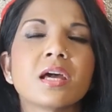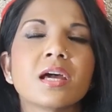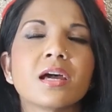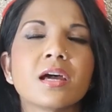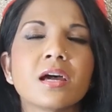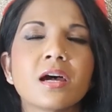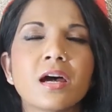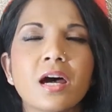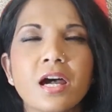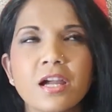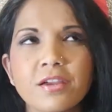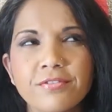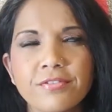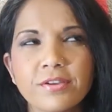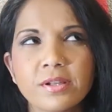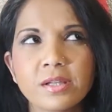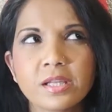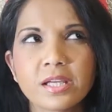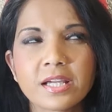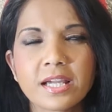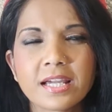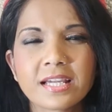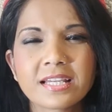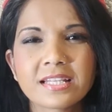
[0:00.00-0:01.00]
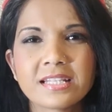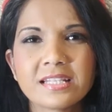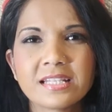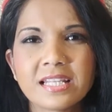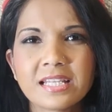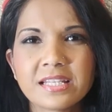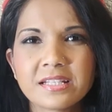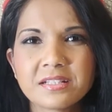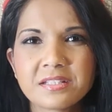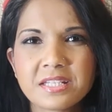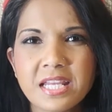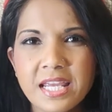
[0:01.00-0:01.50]
I feel like I can
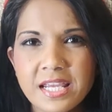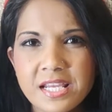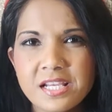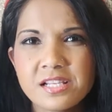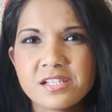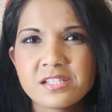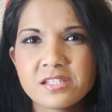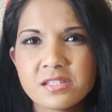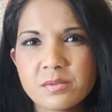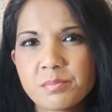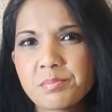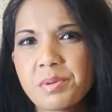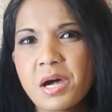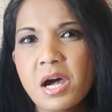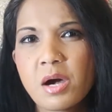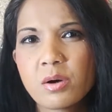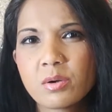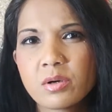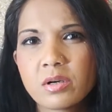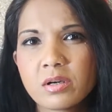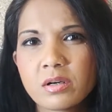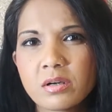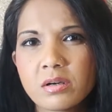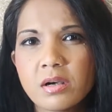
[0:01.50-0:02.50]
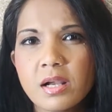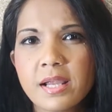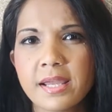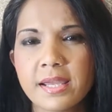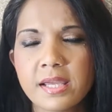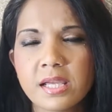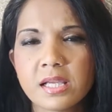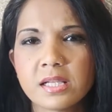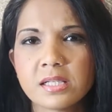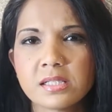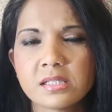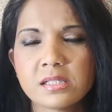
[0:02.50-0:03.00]
like taste the powder,
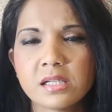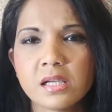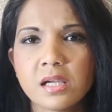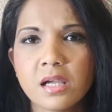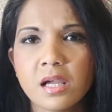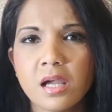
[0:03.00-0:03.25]
and